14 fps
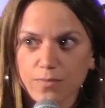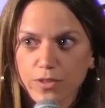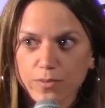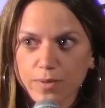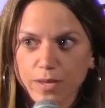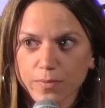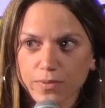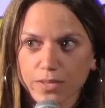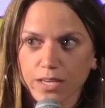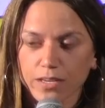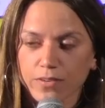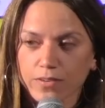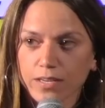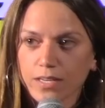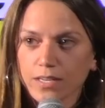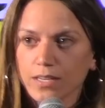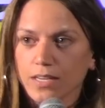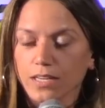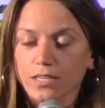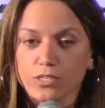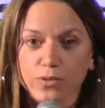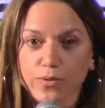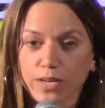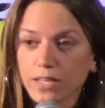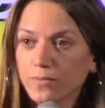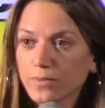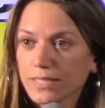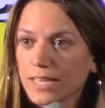some other people that you
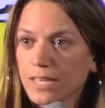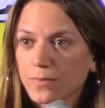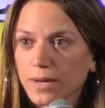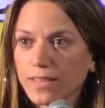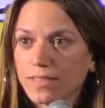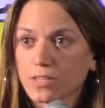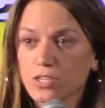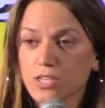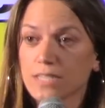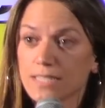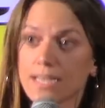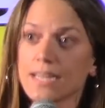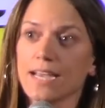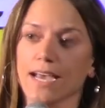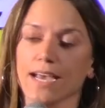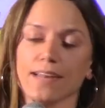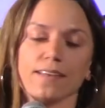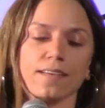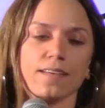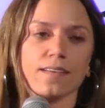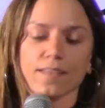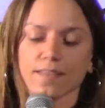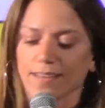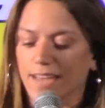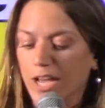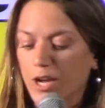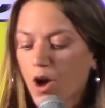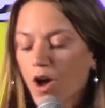enjoy and relate with, and she did it.
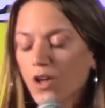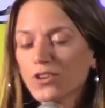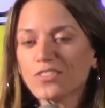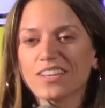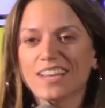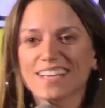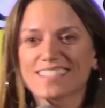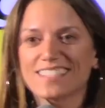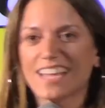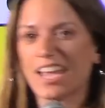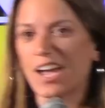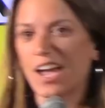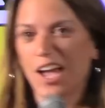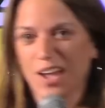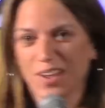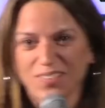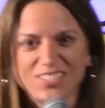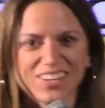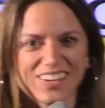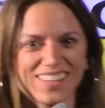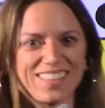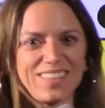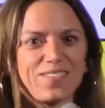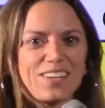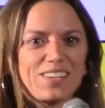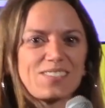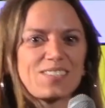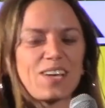I called her the next day after the
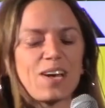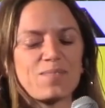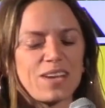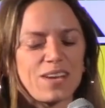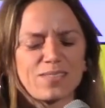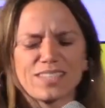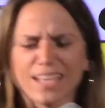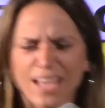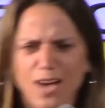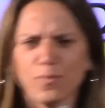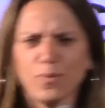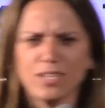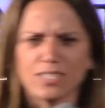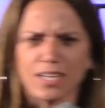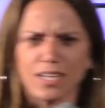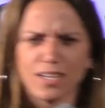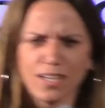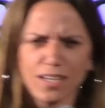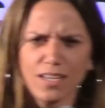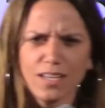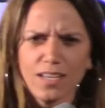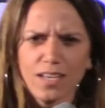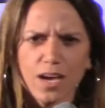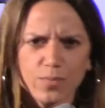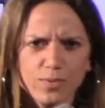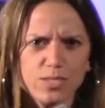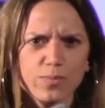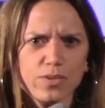Widows Club, and I was like, How was it?
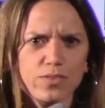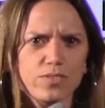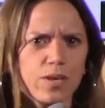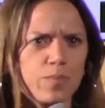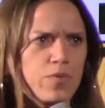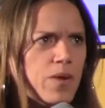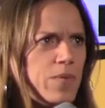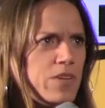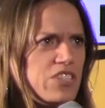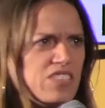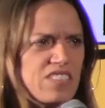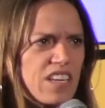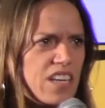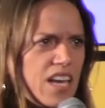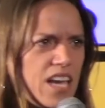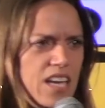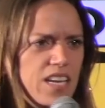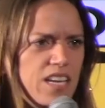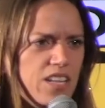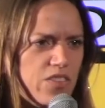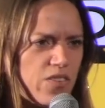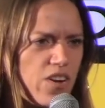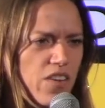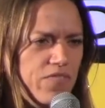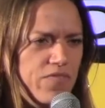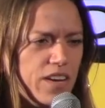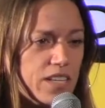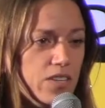How was the Widows Club, Grandma? And she's like, I hated it. They're
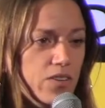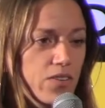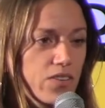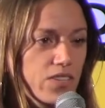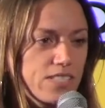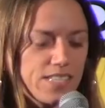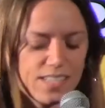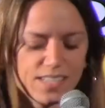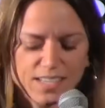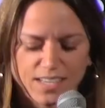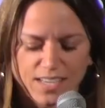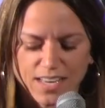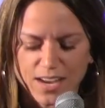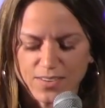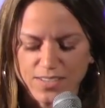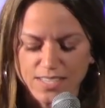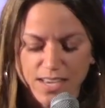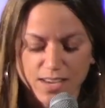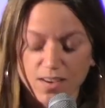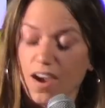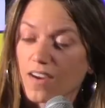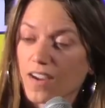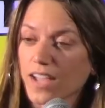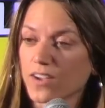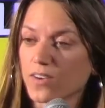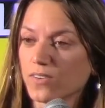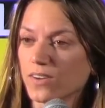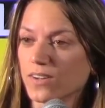all fucking old. And I was like, All
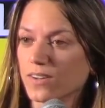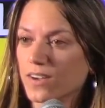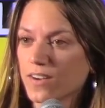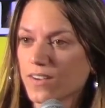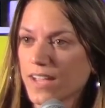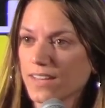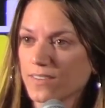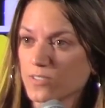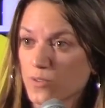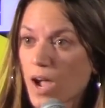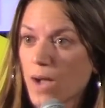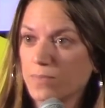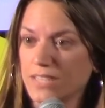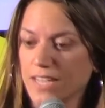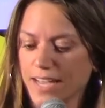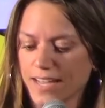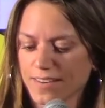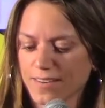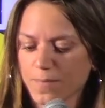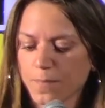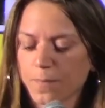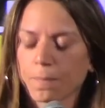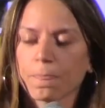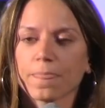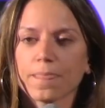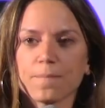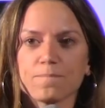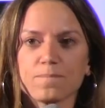right, cool. All right, dropped it.
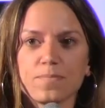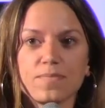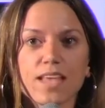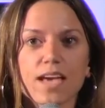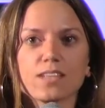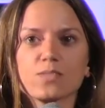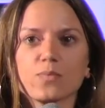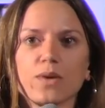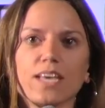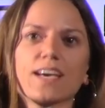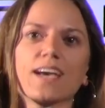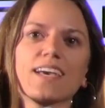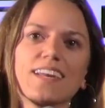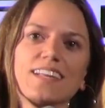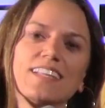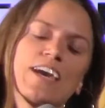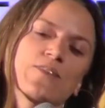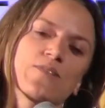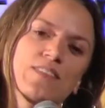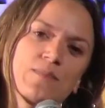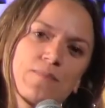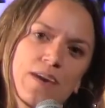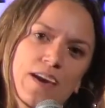Next week, I get a letter in the